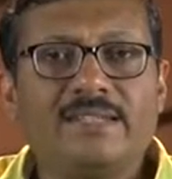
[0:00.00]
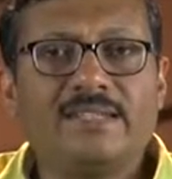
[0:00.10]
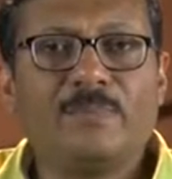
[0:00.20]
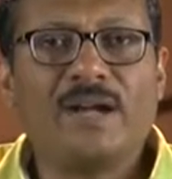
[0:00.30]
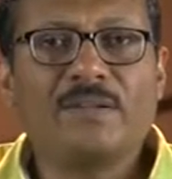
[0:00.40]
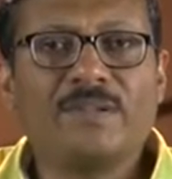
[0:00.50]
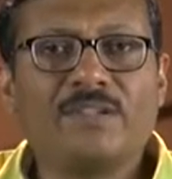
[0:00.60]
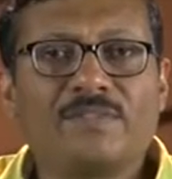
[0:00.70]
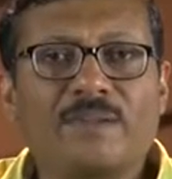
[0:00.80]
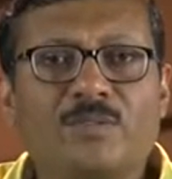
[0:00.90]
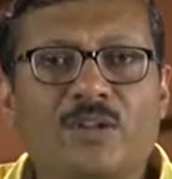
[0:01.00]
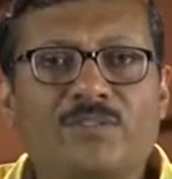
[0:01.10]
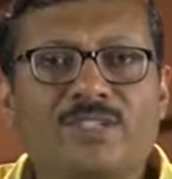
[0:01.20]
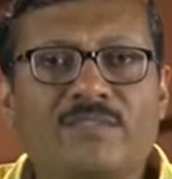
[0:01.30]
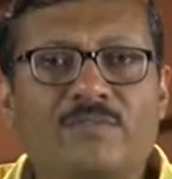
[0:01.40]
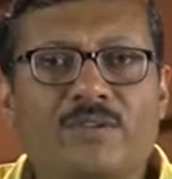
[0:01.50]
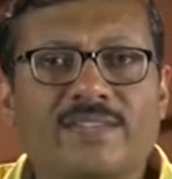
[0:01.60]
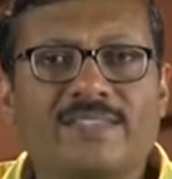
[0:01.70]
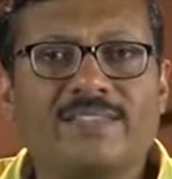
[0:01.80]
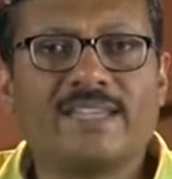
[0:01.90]
Department of Criminology and
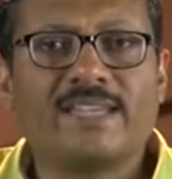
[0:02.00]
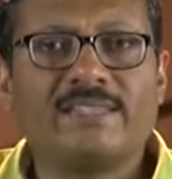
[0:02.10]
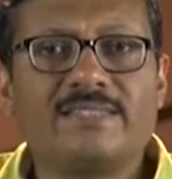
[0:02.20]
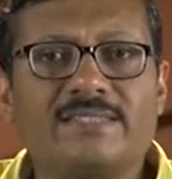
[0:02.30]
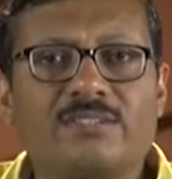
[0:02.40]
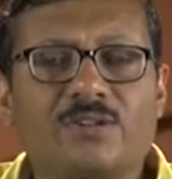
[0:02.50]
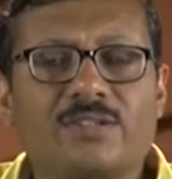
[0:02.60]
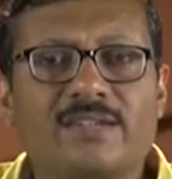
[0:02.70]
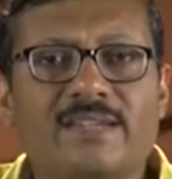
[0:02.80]
Forensic Science, Dr.